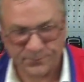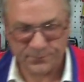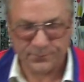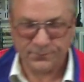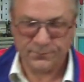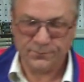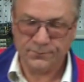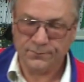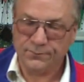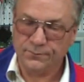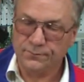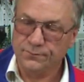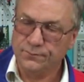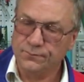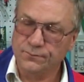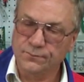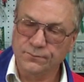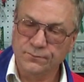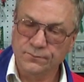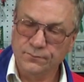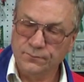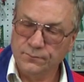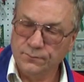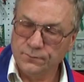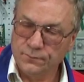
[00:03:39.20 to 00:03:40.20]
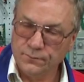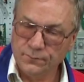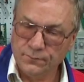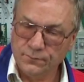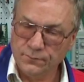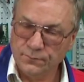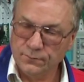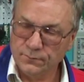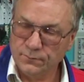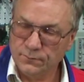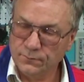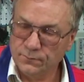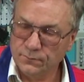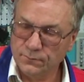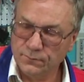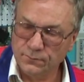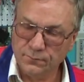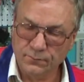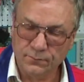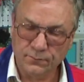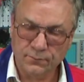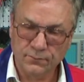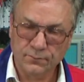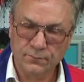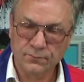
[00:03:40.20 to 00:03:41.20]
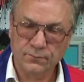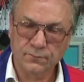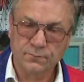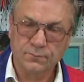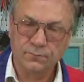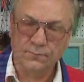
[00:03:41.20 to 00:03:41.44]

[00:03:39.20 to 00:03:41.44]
[no speech]